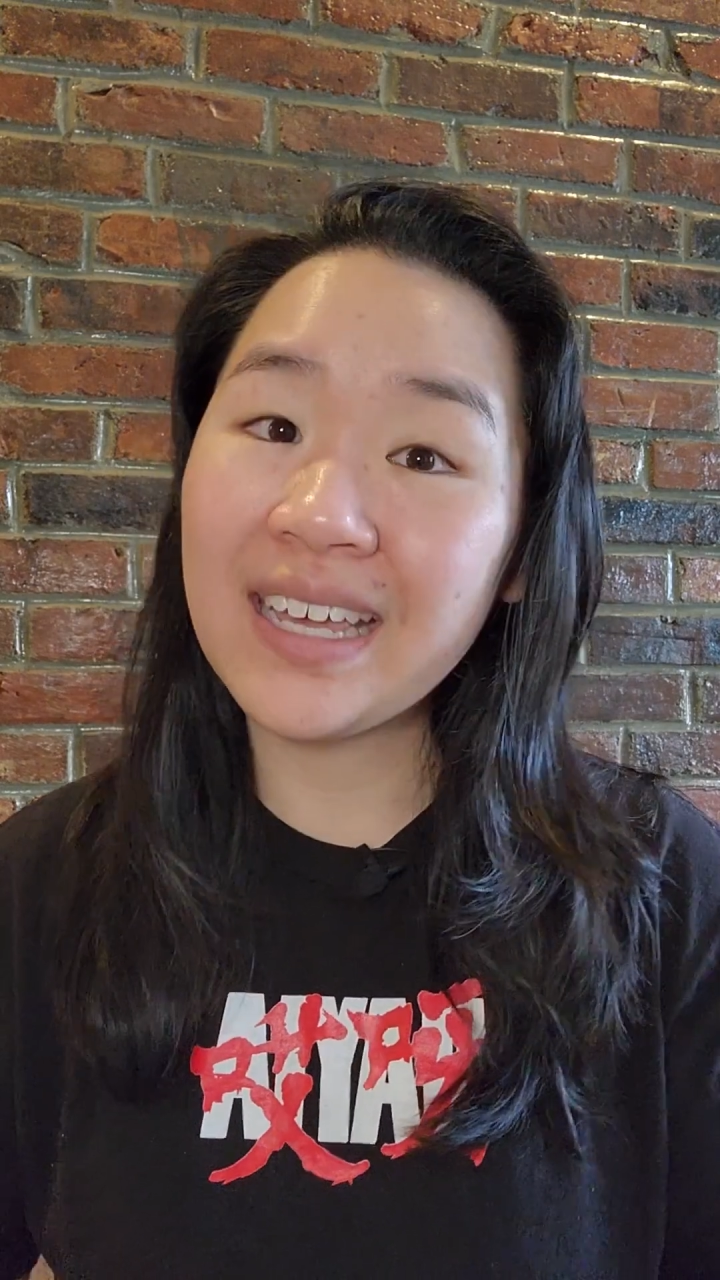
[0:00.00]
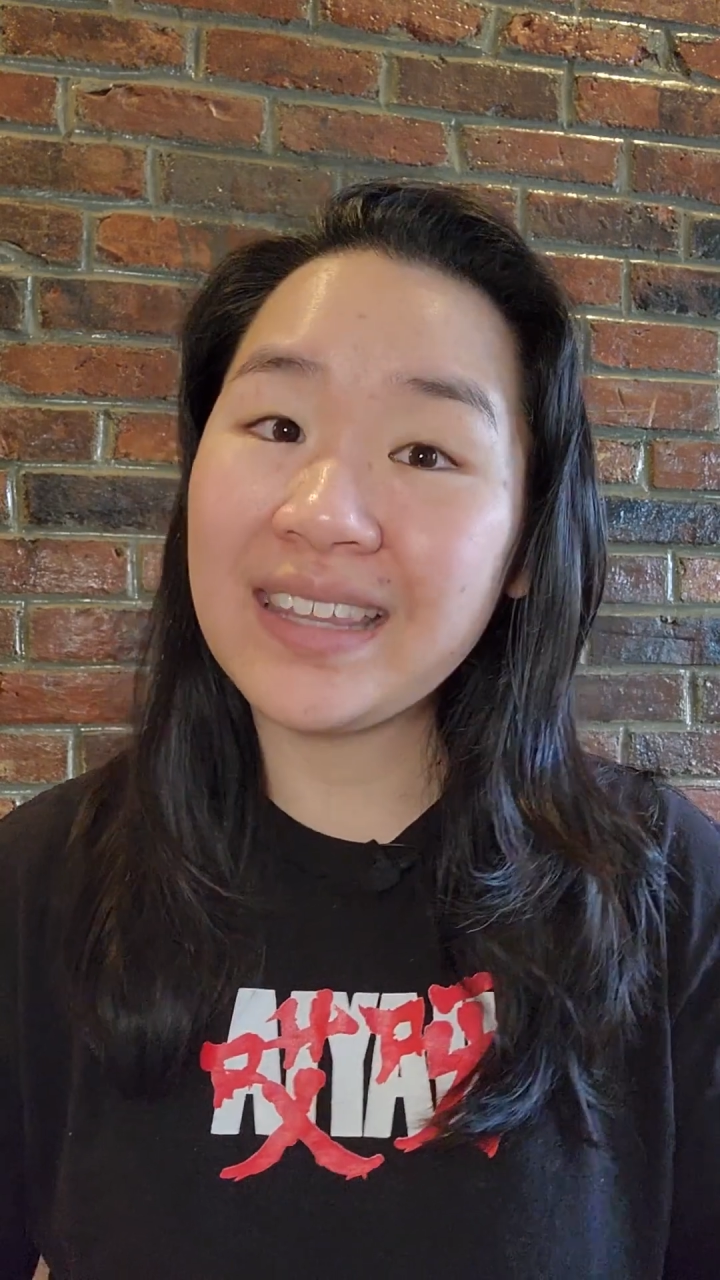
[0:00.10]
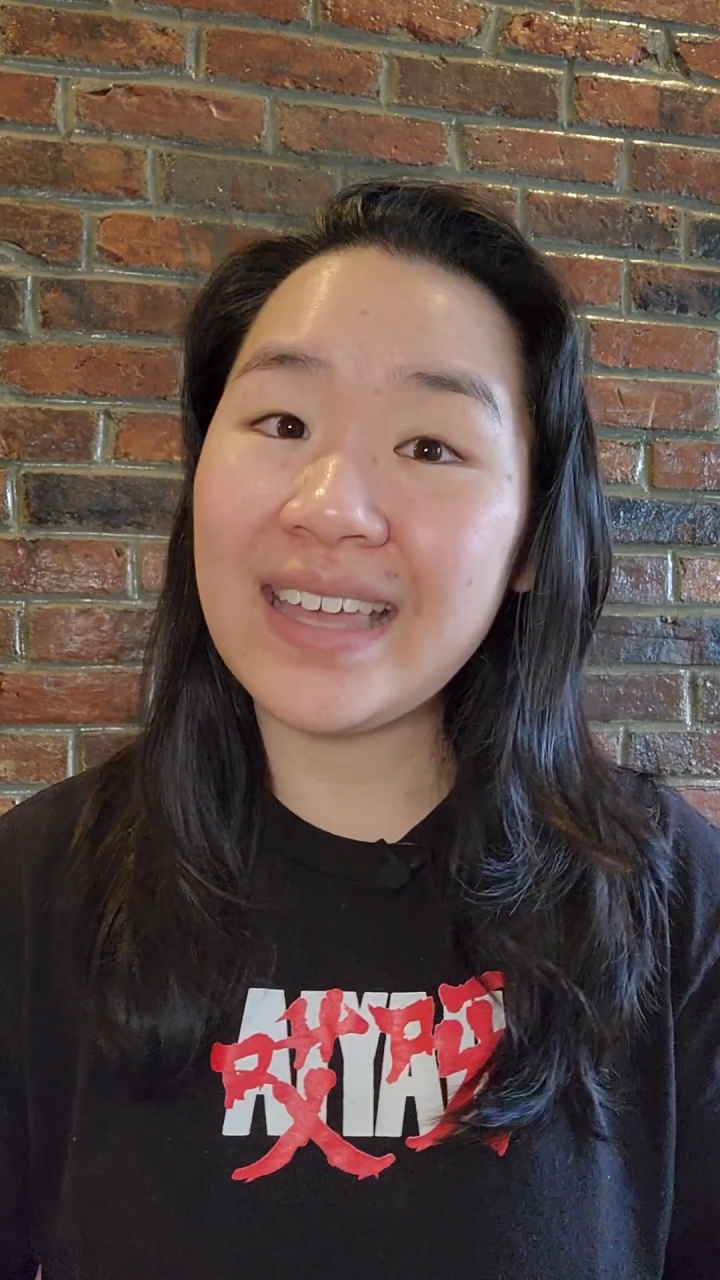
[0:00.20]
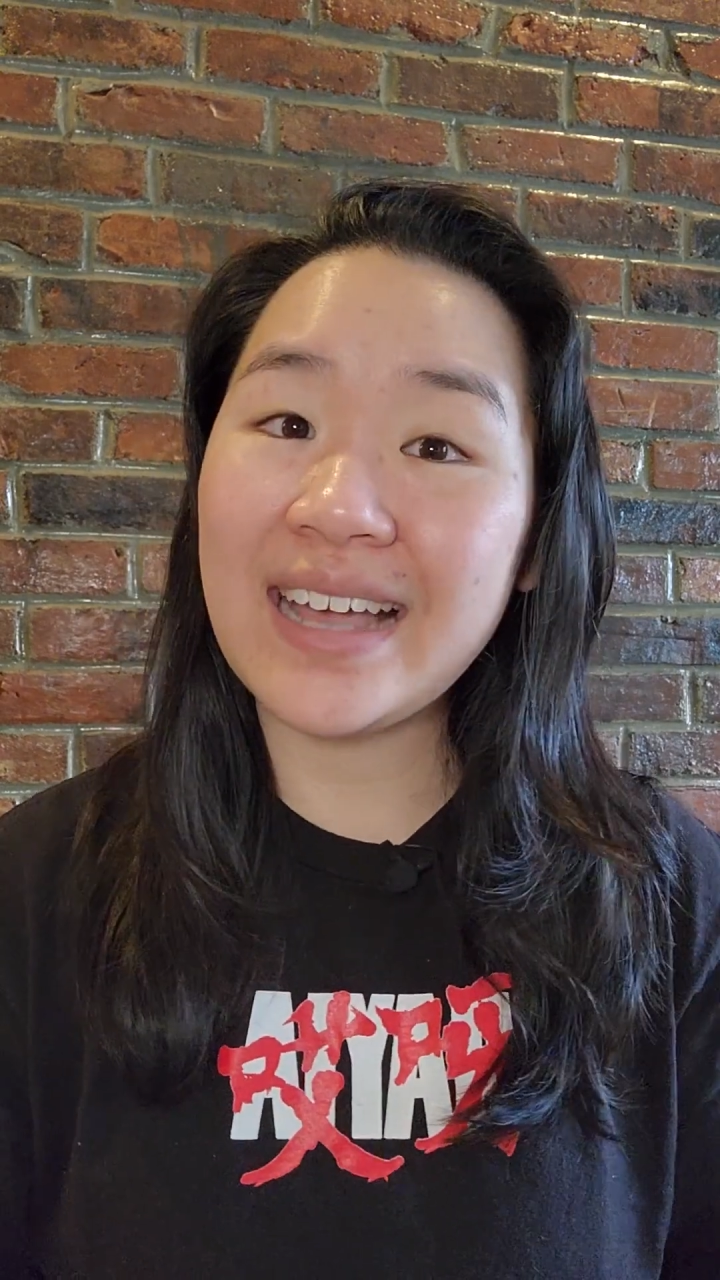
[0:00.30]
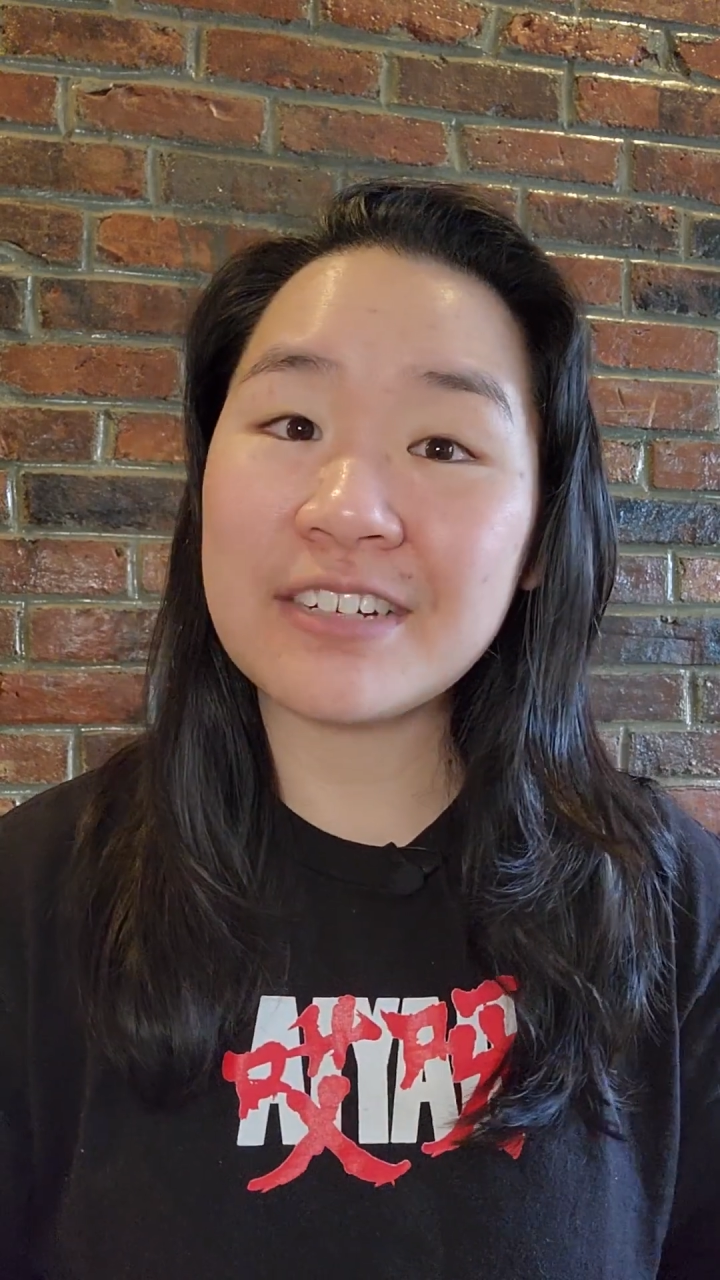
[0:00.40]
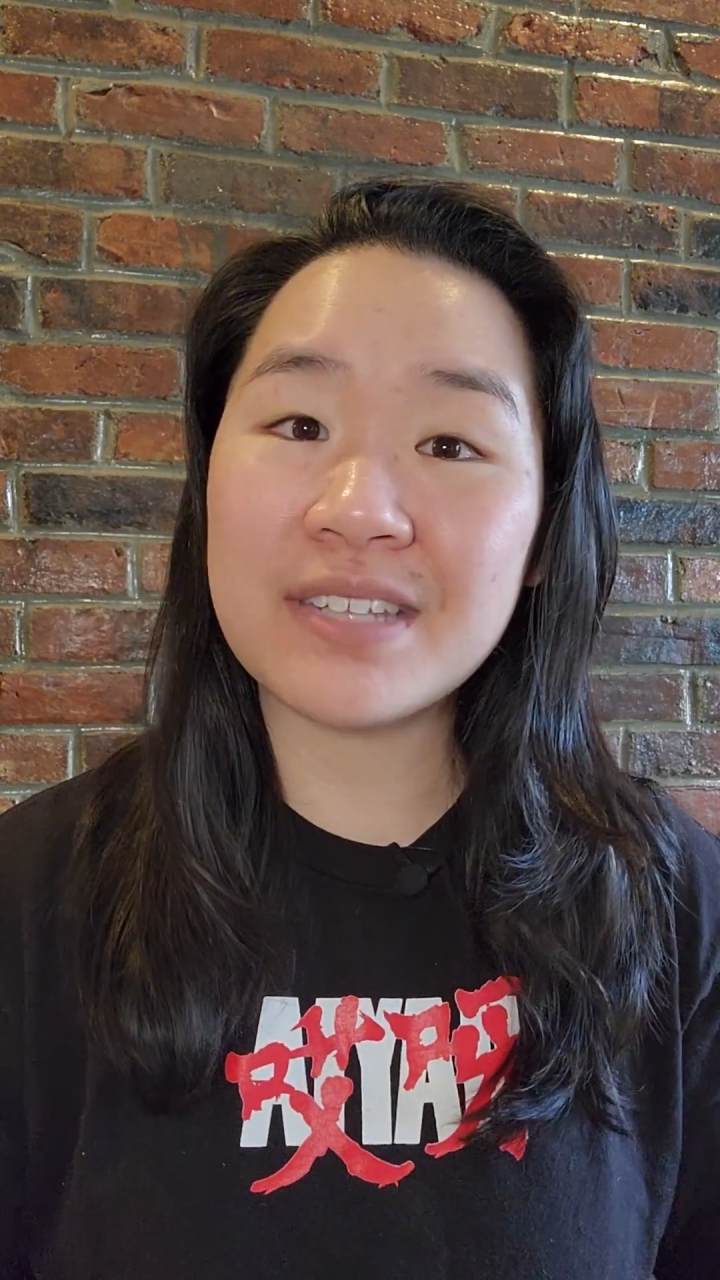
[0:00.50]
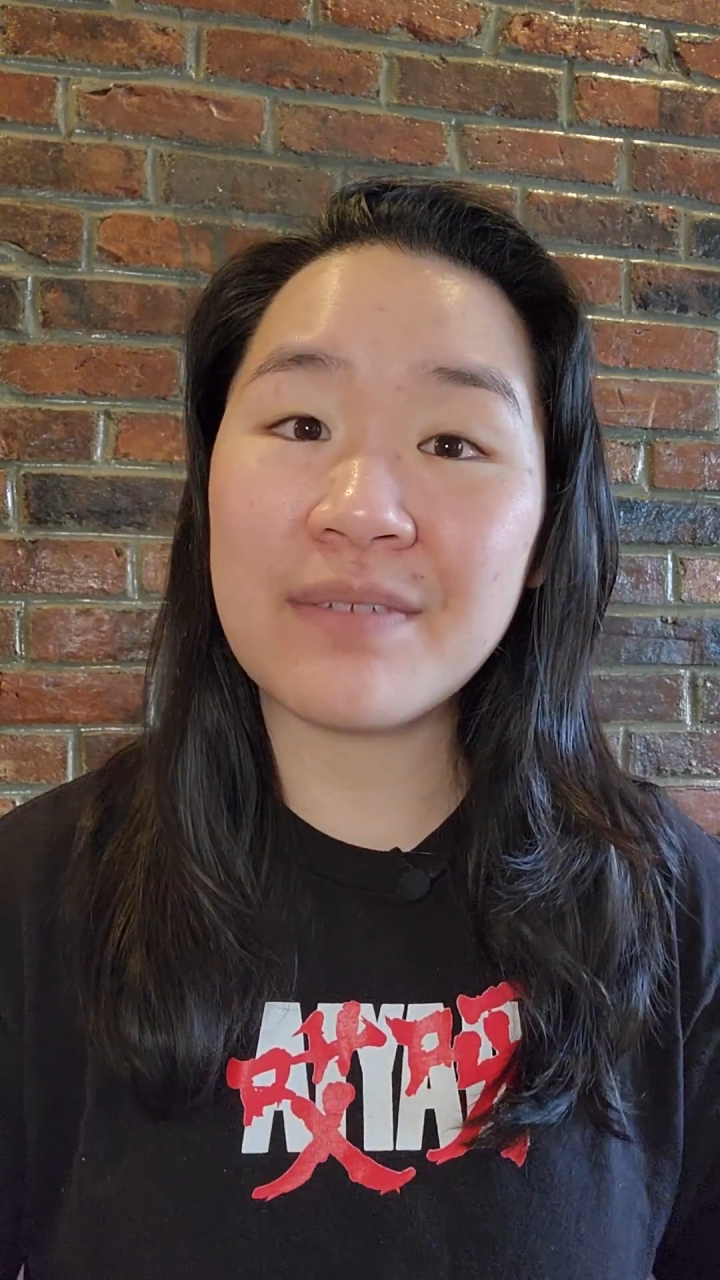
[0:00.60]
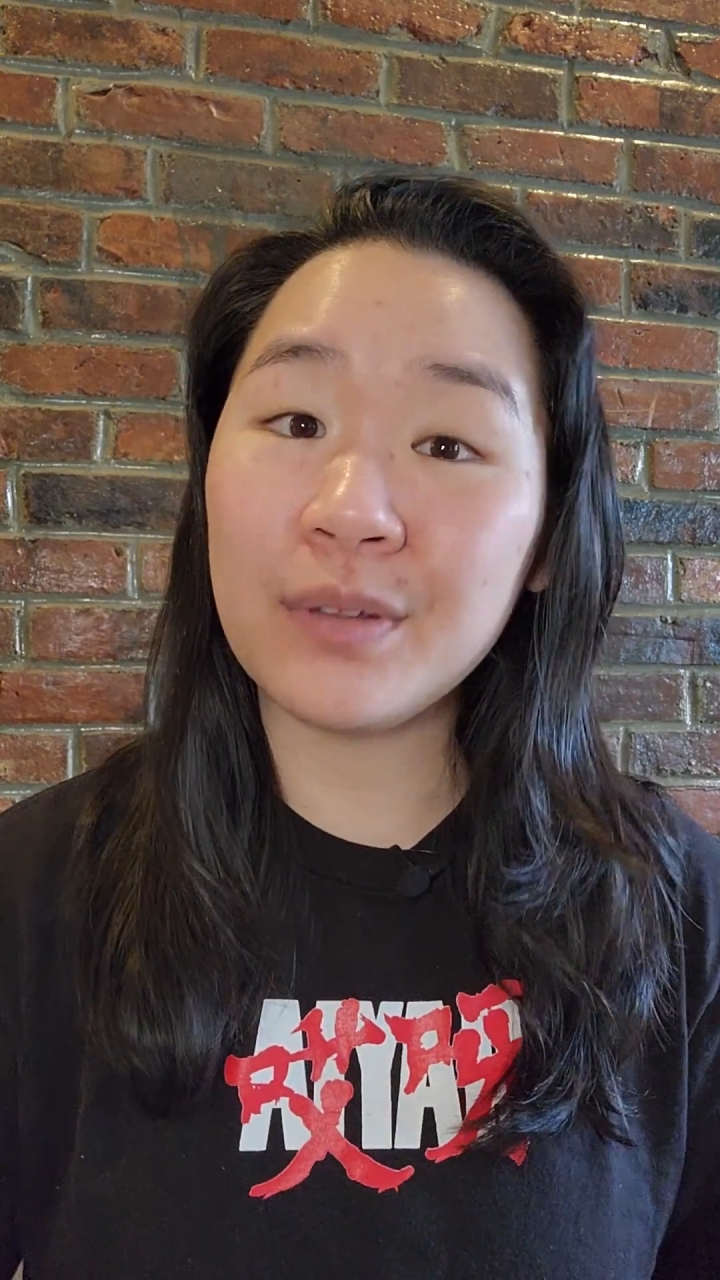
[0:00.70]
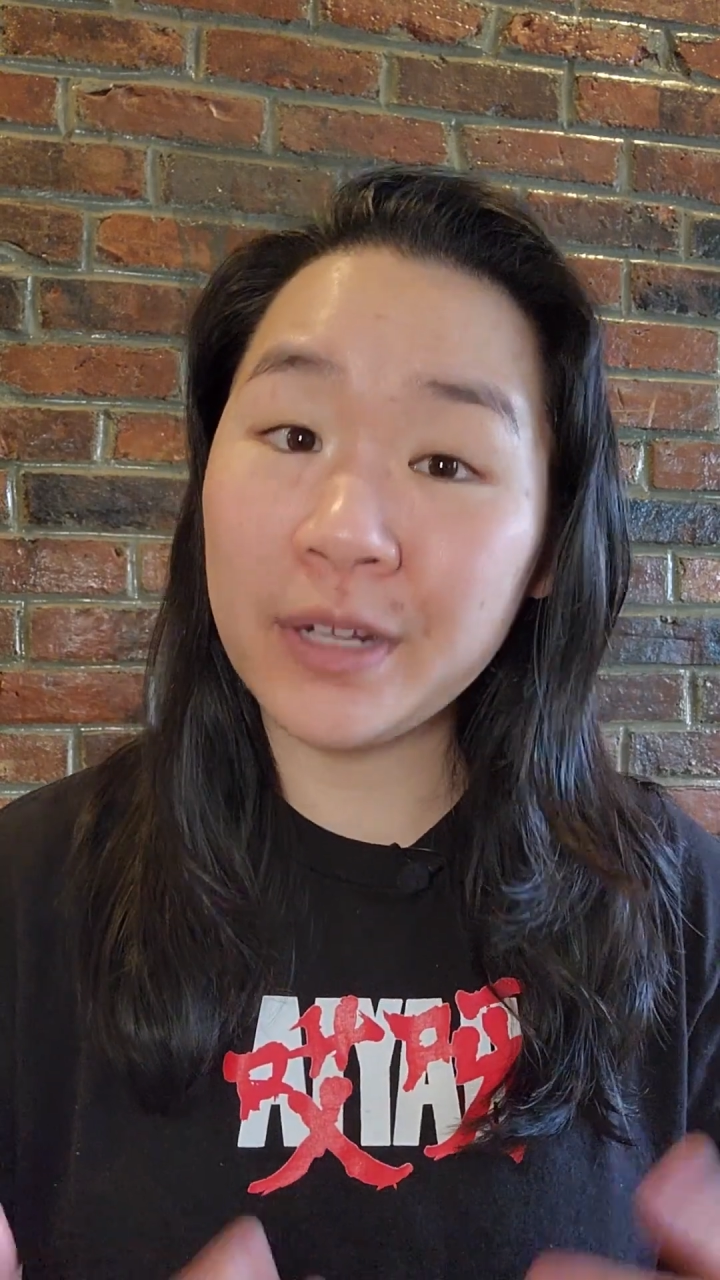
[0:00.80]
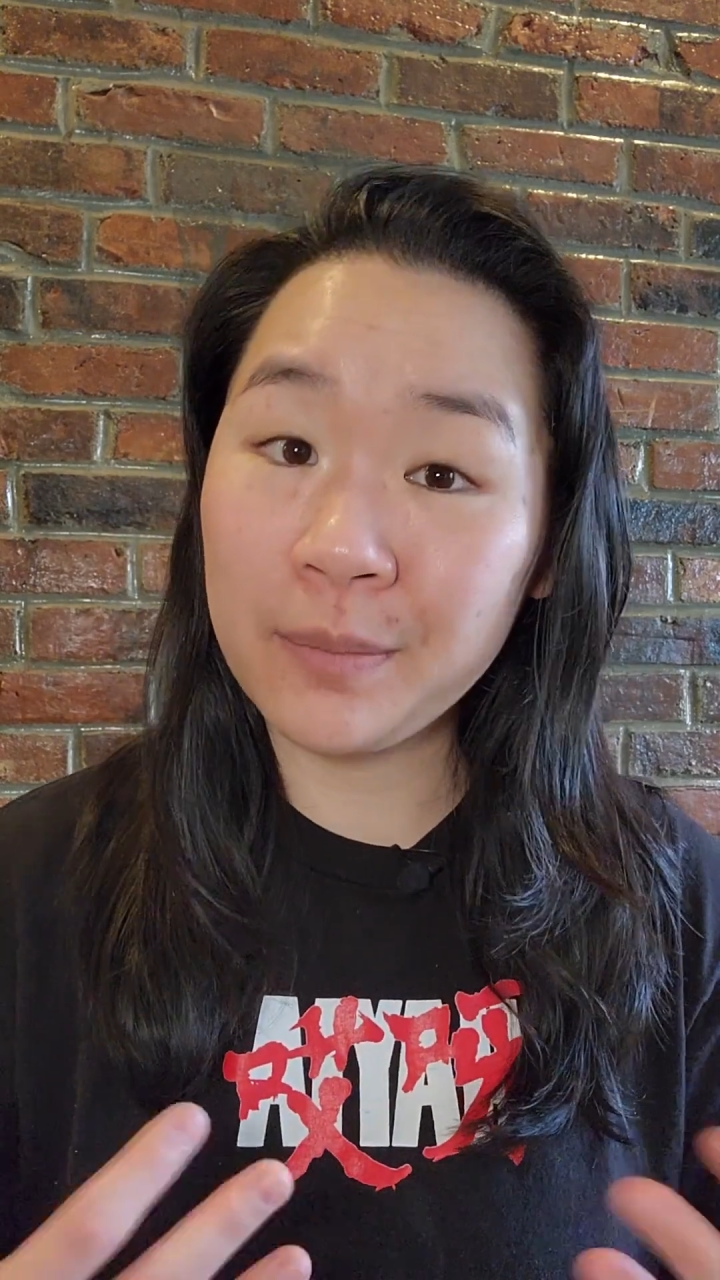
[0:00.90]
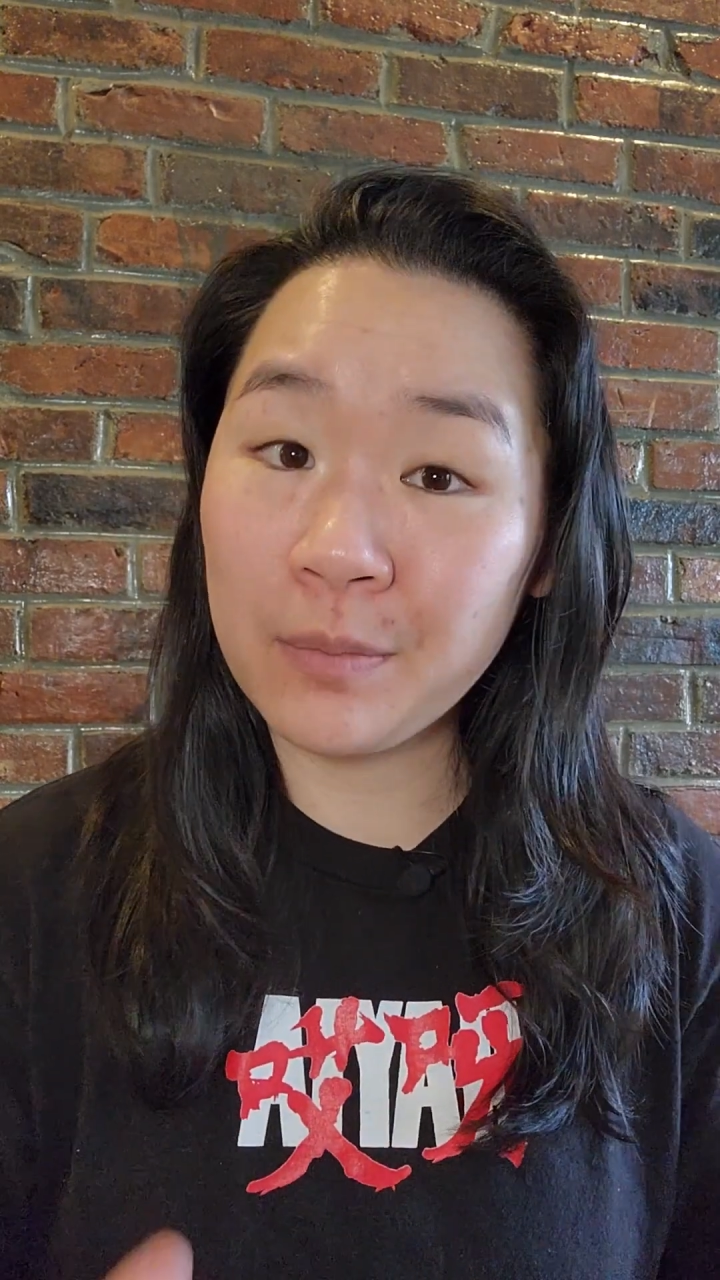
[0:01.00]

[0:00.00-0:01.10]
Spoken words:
the actors have a little